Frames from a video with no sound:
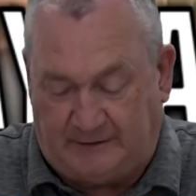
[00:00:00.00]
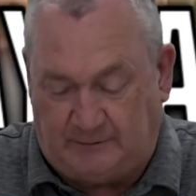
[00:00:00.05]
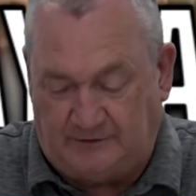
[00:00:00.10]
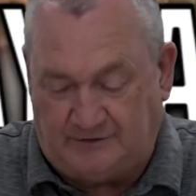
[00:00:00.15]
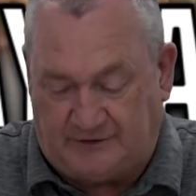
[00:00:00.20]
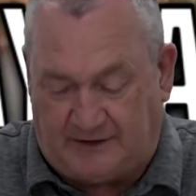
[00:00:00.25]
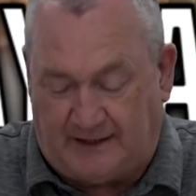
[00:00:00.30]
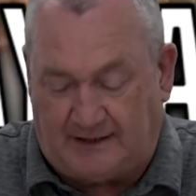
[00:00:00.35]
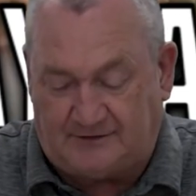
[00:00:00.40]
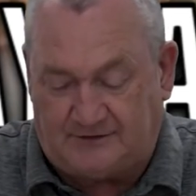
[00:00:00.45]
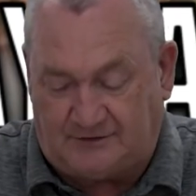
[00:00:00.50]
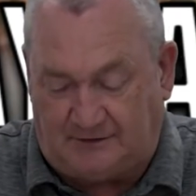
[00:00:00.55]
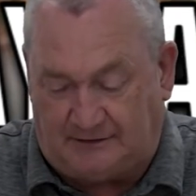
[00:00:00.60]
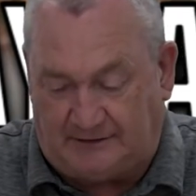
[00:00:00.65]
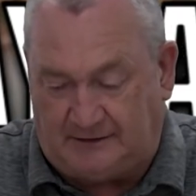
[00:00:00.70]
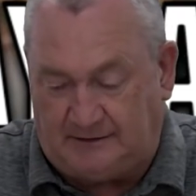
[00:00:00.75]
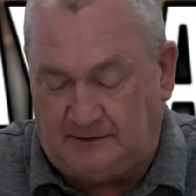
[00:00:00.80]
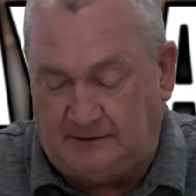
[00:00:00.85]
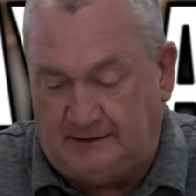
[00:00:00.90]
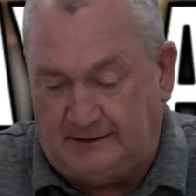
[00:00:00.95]
There was
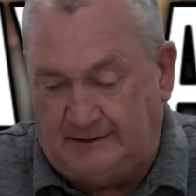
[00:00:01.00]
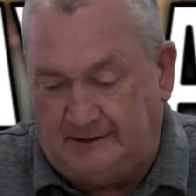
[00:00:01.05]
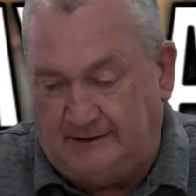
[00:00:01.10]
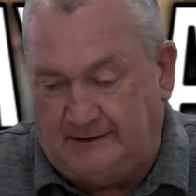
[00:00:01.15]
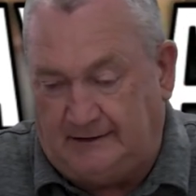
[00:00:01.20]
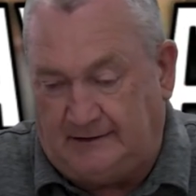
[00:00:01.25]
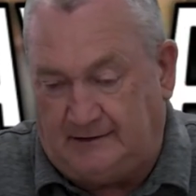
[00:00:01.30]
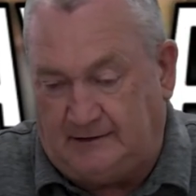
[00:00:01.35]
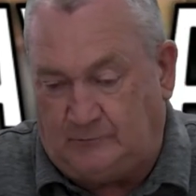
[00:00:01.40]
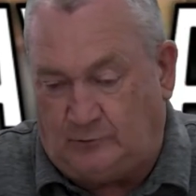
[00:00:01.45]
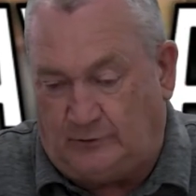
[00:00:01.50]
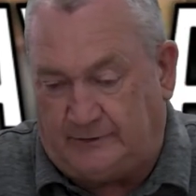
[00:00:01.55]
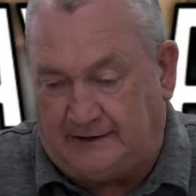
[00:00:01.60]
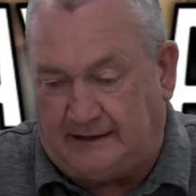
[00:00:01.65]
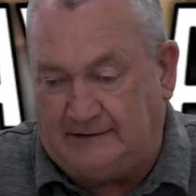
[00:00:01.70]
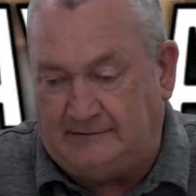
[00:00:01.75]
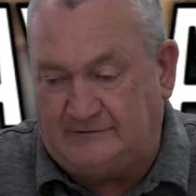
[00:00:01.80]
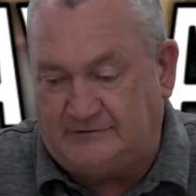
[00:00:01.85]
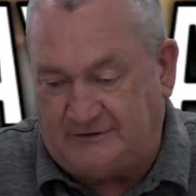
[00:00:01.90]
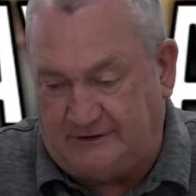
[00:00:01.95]
actually uh,
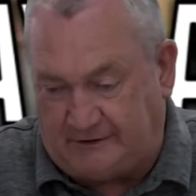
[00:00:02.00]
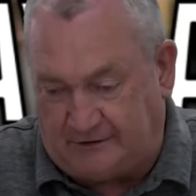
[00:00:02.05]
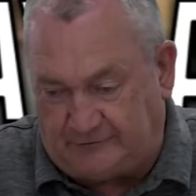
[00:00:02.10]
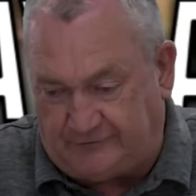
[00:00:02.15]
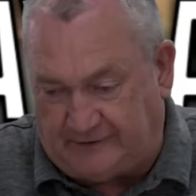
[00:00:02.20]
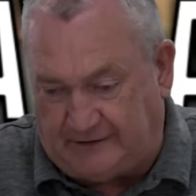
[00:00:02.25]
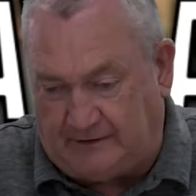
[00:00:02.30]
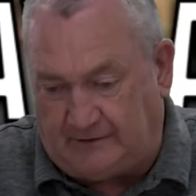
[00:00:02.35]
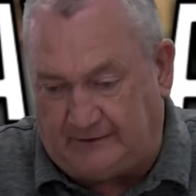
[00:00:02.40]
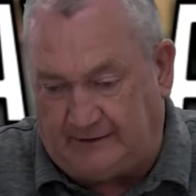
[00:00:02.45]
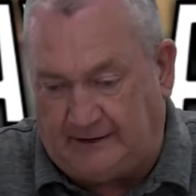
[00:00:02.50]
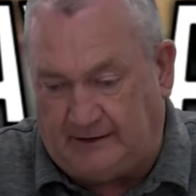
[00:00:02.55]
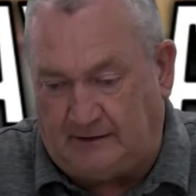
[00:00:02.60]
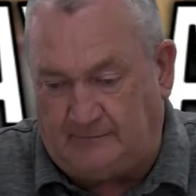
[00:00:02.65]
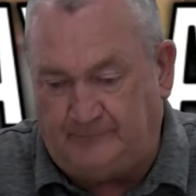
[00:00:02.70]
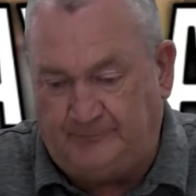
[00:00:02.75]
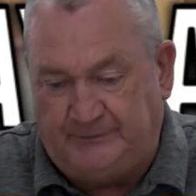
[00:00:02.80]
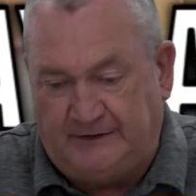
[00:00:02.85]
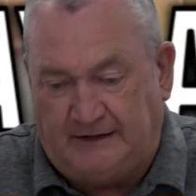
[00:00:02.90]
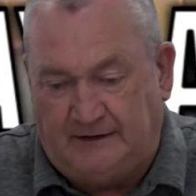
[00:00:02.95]
what I have since found
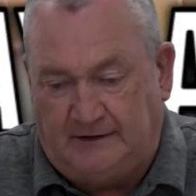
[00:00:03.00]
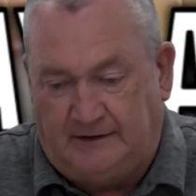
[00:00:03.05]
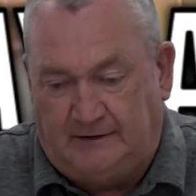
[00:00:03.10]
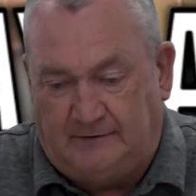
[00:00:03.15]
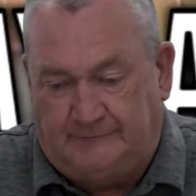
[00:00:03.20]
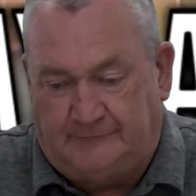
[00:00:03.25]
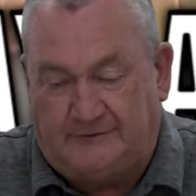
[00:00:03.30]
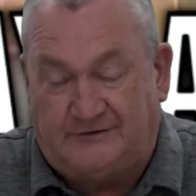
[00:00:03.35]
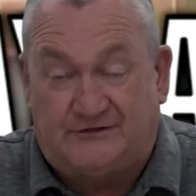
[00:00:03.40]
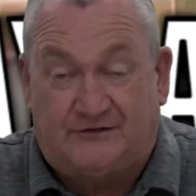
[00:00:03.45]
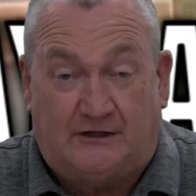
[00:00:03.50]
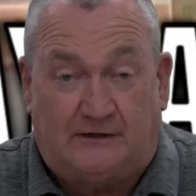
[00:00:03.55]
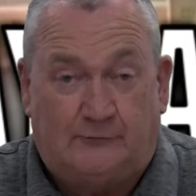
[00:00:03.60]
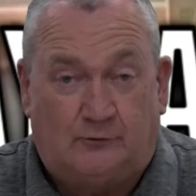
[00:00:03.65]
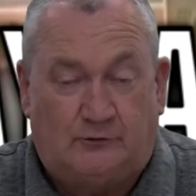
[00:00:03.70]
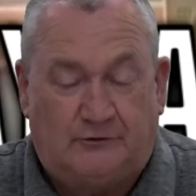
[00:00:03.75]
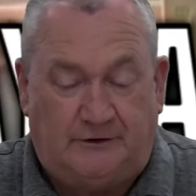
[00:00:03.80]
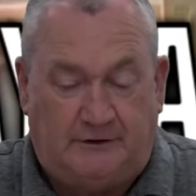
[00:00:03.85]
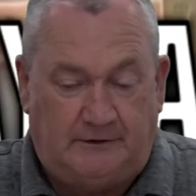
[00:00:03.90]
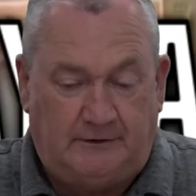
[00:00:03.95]
out for
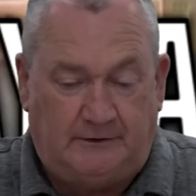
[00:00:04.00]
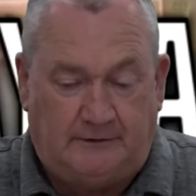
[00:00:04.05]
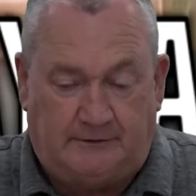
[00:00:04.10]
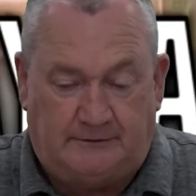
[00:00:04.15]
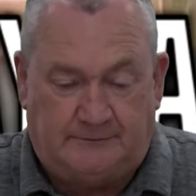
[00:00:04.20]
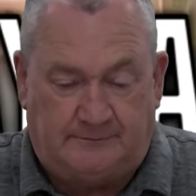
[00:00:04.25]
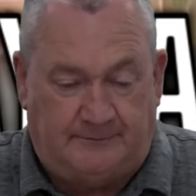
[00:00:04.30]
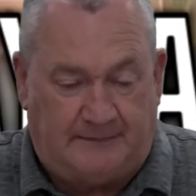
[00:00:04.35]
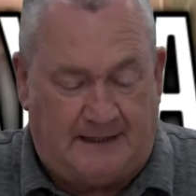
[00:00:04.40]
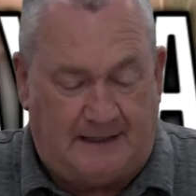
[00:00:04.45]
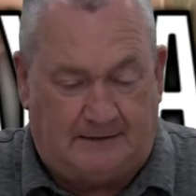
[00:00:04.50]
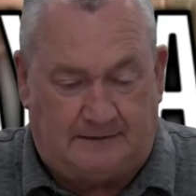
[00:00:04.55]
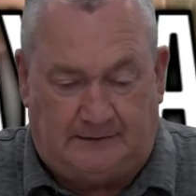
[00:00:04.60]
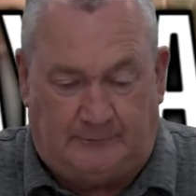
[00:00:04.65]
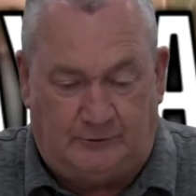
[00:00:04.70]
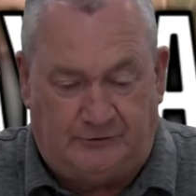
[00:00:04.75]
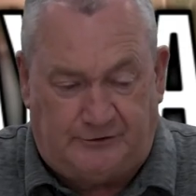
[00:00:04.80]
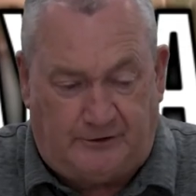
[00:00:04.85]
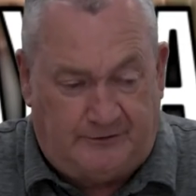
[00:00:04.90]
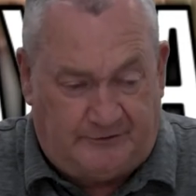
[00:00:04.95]
several years
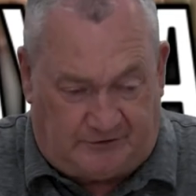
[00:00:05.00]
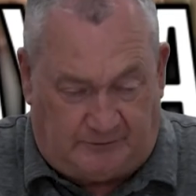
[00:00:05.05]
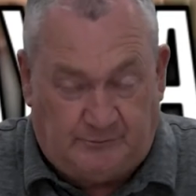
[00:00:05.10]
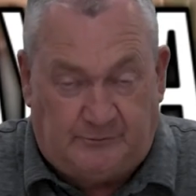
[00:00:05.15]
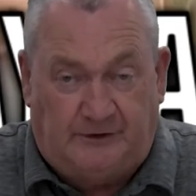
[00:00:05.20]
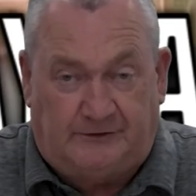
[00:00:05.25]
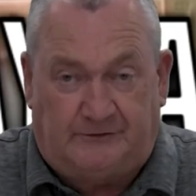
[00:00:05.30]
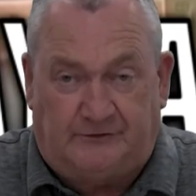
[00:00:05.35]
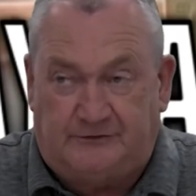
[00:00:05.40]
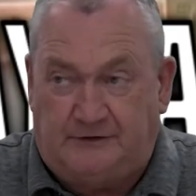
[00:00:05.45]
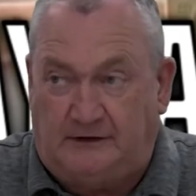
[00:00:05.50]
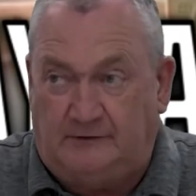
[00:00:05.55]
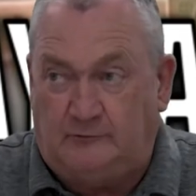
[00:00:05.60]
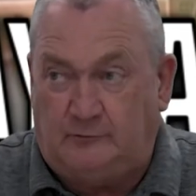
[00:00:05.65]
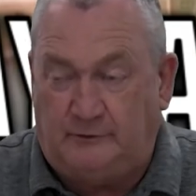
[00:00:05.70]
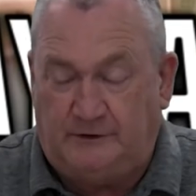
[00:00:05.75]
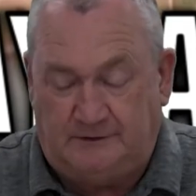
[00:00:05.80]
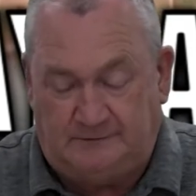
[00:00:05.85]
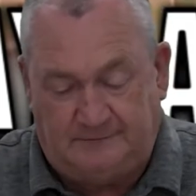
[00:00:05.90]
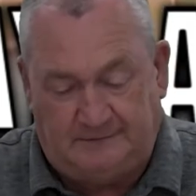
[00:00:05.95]
back, and we'll show you some pictures
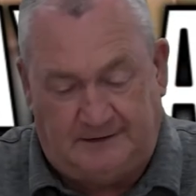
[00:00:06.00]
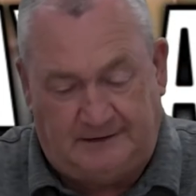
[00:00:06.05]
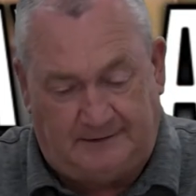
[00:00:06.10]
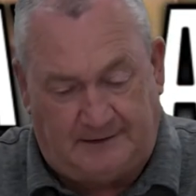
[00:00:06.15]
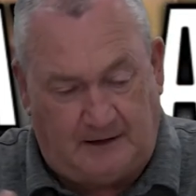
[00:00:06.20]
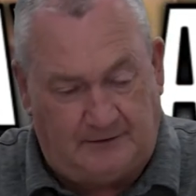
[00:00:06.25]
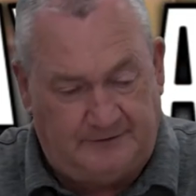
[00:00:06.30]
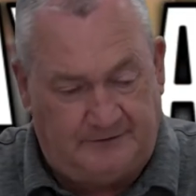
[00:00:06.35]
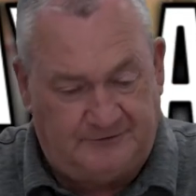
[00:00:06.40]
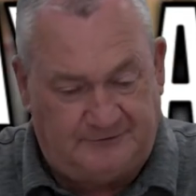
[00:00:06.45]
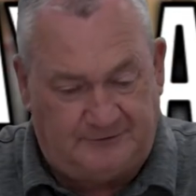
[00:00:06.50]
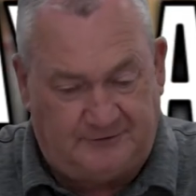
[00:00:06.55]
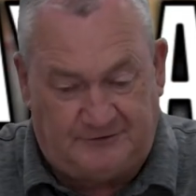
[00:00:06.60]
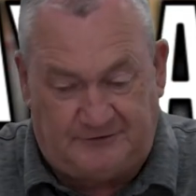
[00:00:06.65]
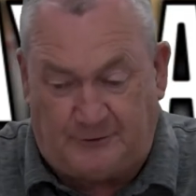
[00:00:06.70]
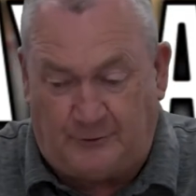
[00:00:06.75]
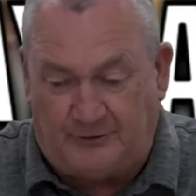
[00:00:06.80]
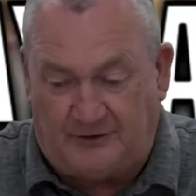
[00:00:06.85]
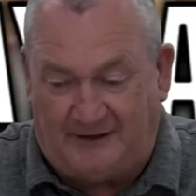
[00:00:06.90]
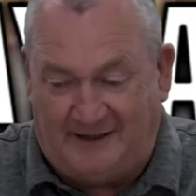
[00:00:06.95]
here when we get all this
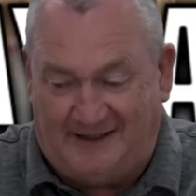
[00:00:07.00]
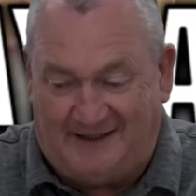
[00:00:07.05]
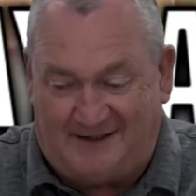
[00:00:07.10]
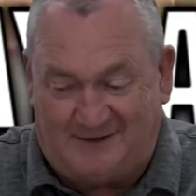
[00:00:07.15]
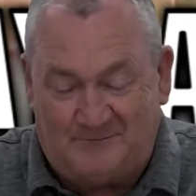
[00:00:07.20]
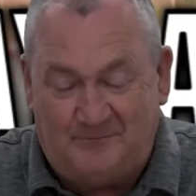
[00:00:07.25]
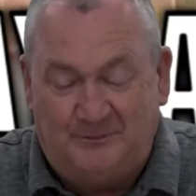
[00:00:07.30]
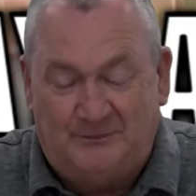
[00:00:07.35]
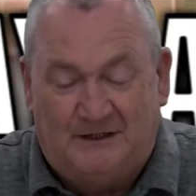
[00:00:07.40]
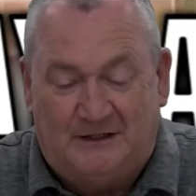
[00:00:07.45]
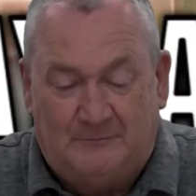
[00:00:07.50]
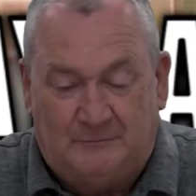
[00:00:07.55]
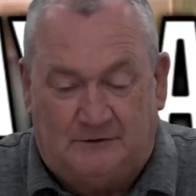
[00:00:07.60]
sorted out,